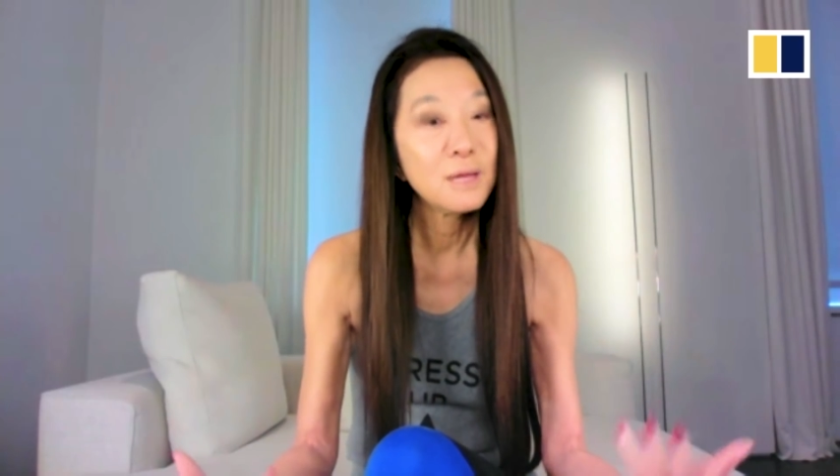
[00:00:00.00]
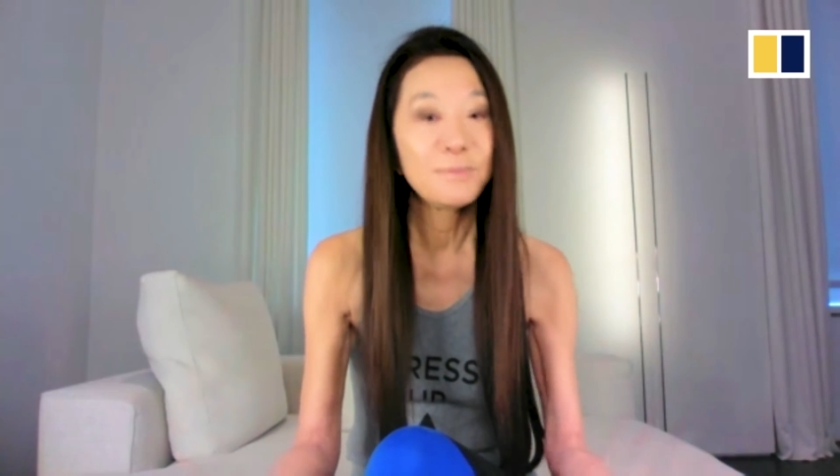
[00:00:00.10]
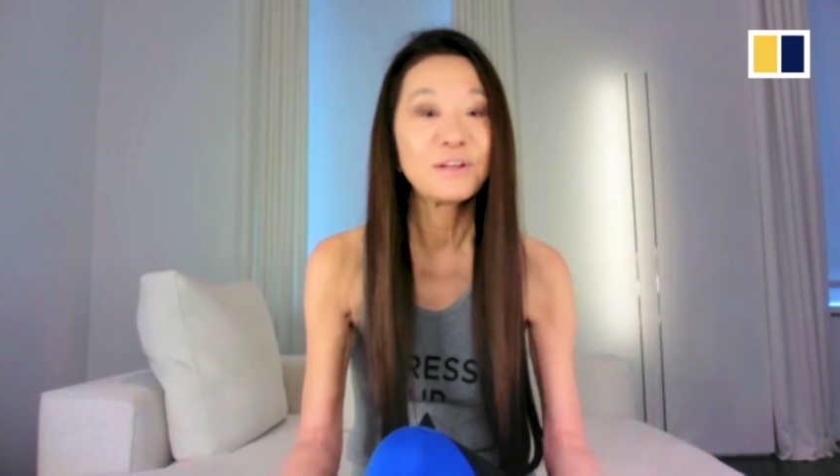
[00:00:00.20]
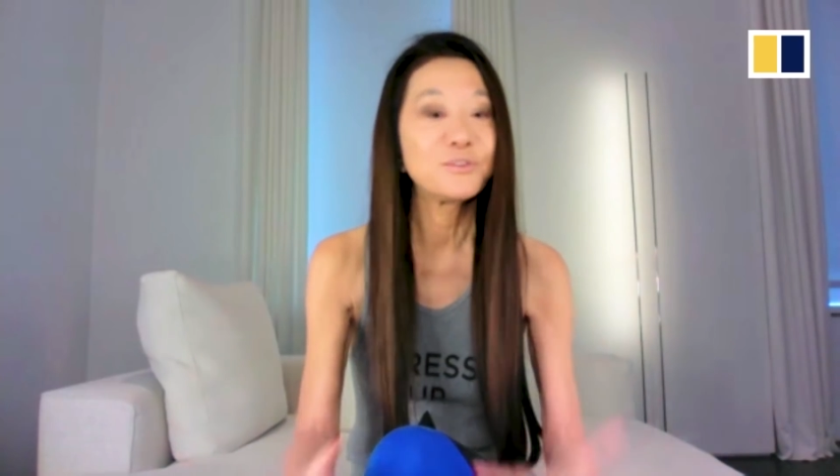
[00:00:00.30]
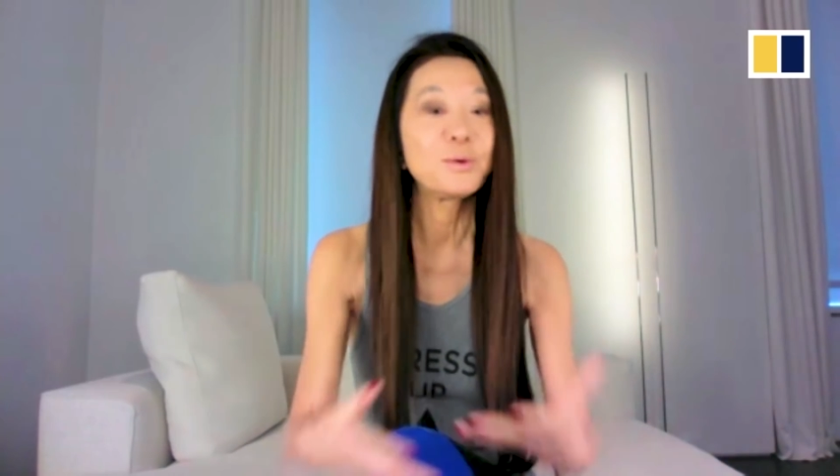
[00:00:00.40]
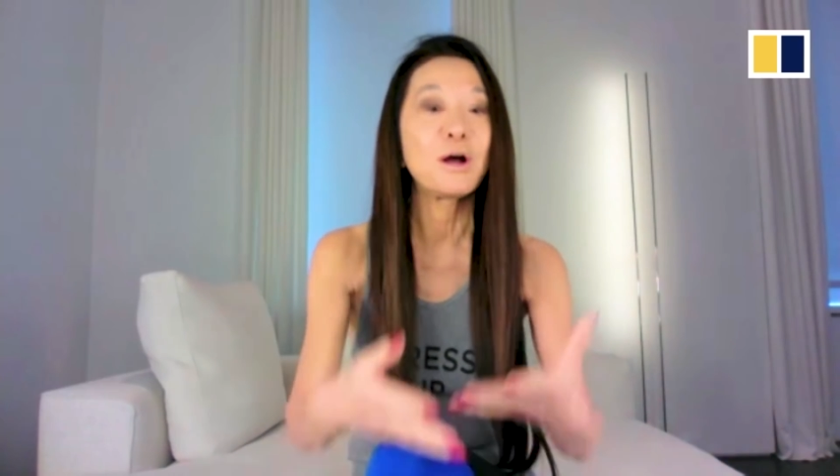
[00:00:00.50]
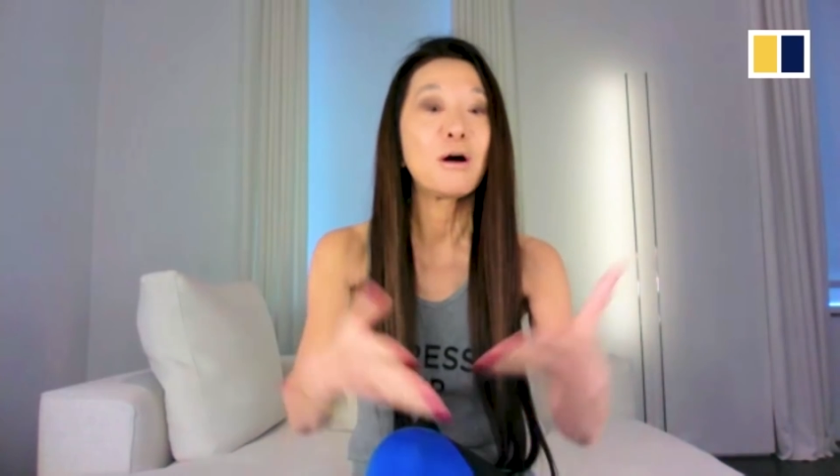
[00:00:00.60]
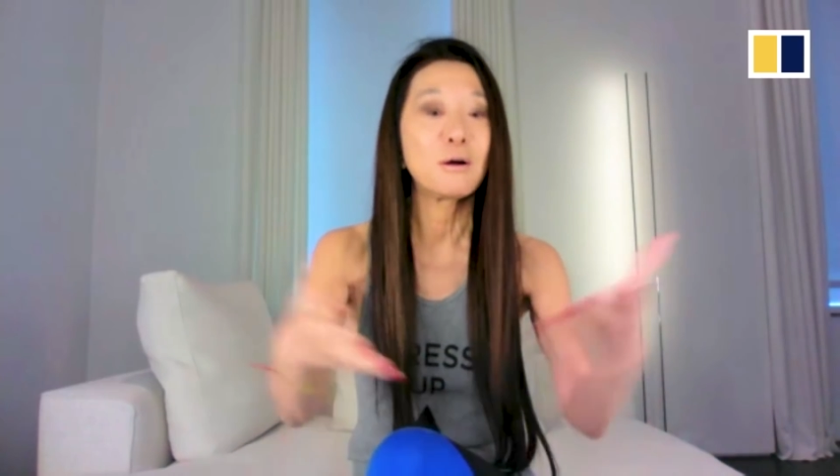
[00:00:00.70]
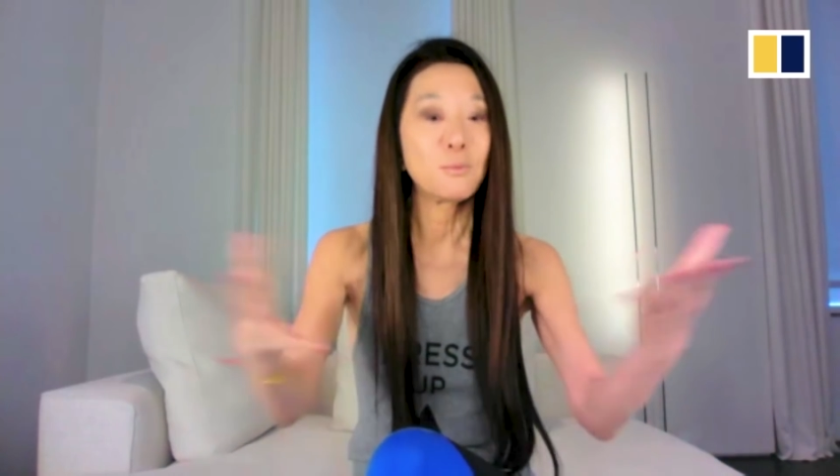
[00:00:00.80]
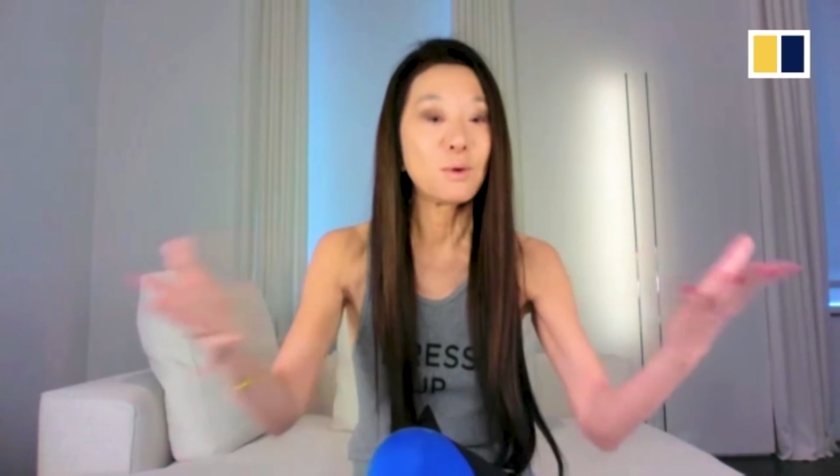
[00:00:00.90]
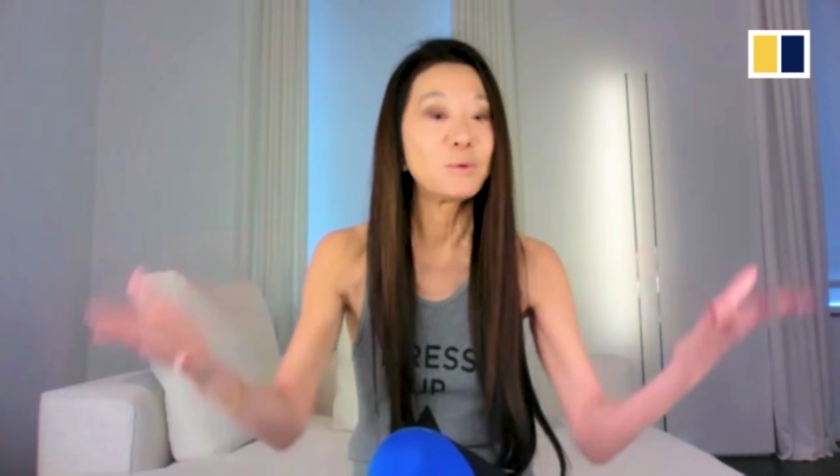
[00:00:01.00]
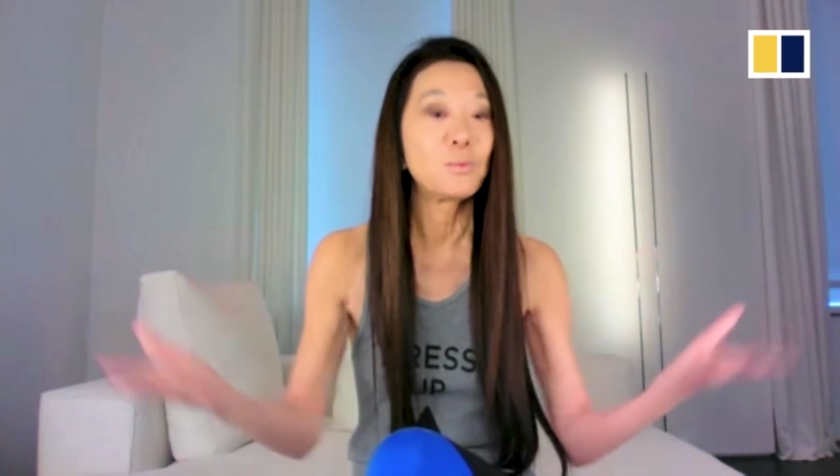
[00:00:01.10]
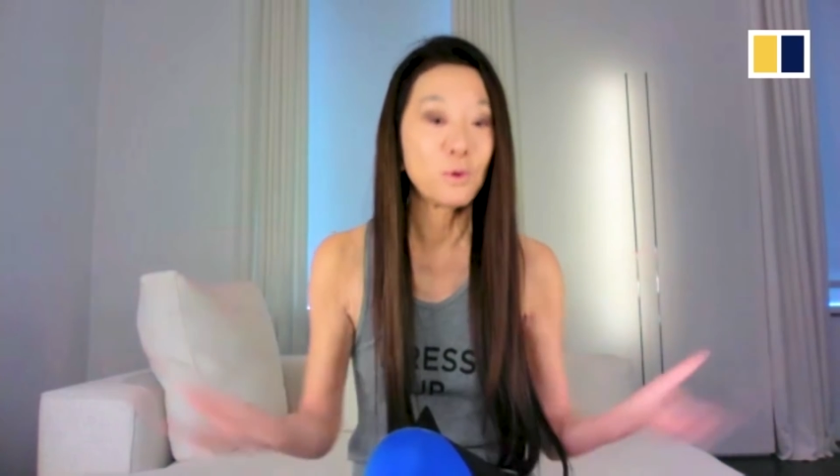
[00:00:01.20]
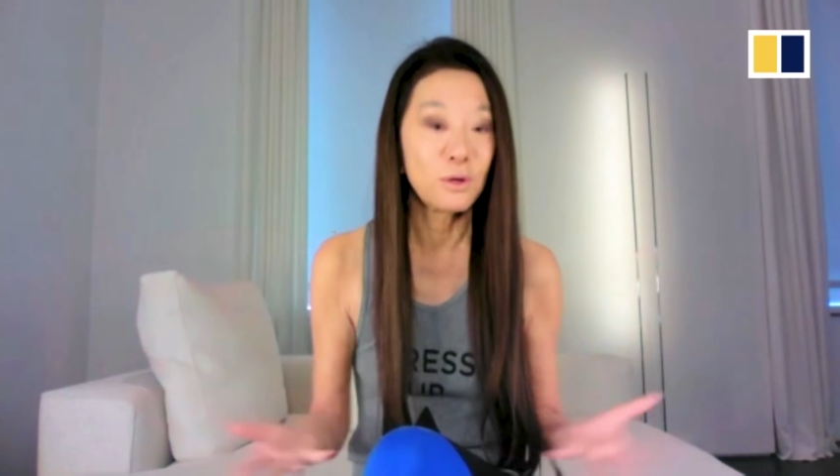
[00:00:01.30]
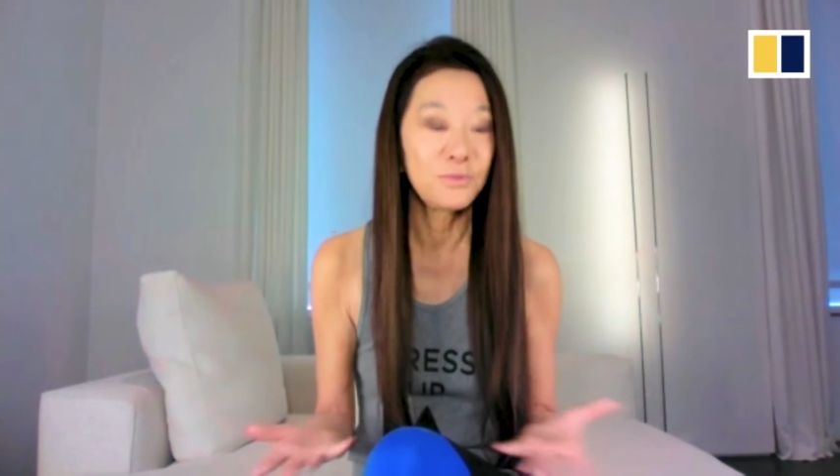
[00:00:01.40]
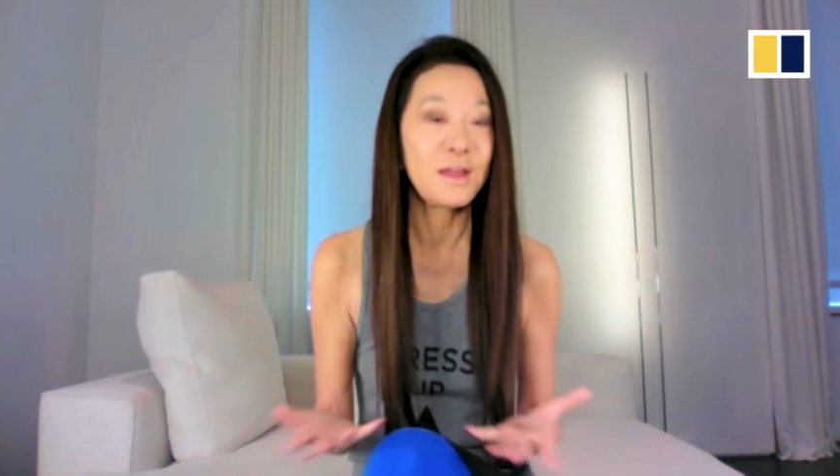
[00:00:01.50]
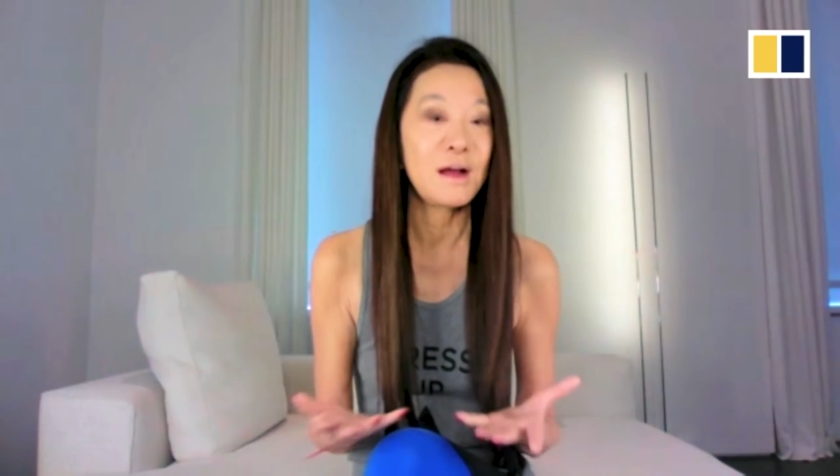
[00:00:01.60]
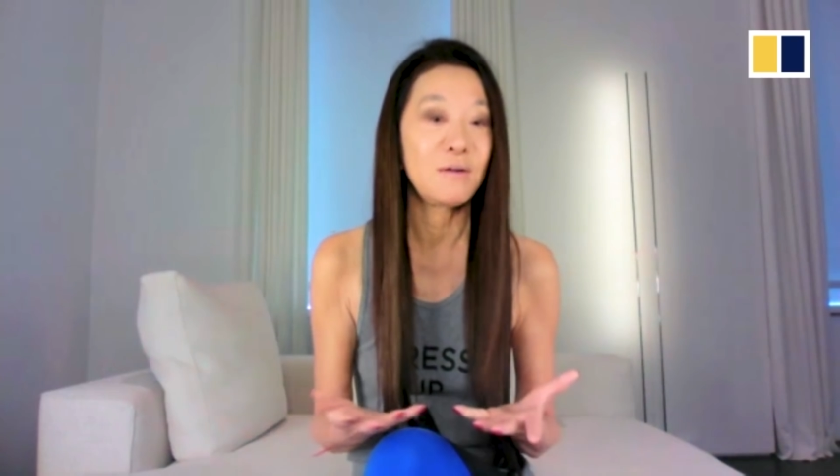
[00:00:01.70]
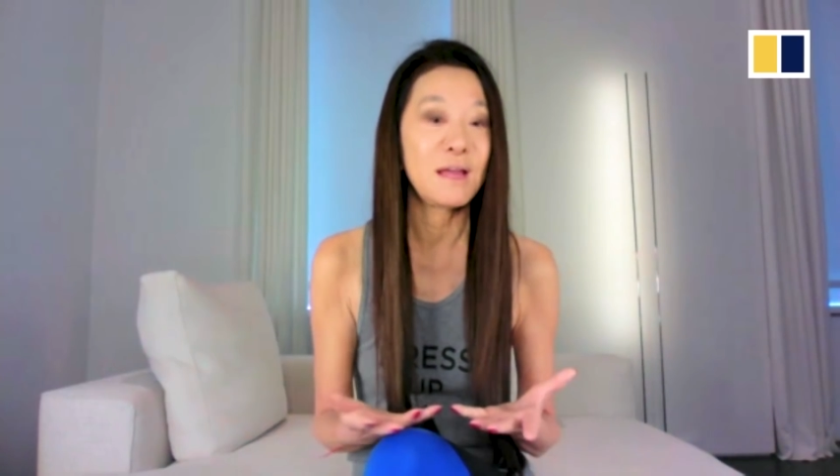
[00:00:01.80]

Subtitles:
Because we are one world now,